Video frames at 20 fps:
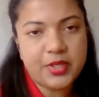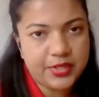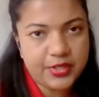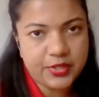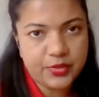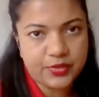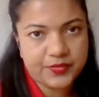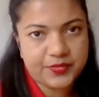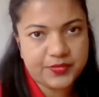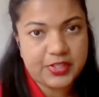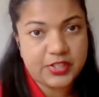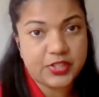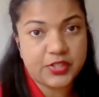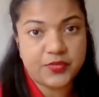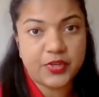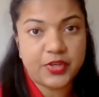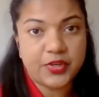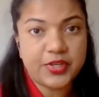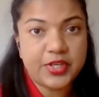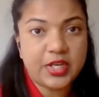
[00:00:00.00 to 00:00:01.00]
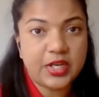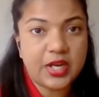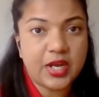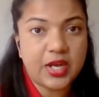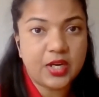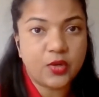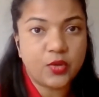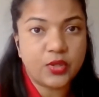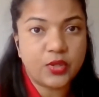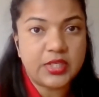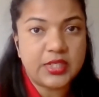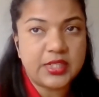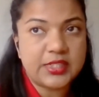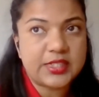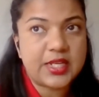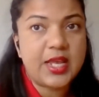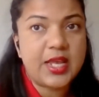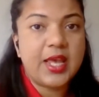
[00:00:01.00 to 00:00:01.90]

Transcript: reunification for green card holders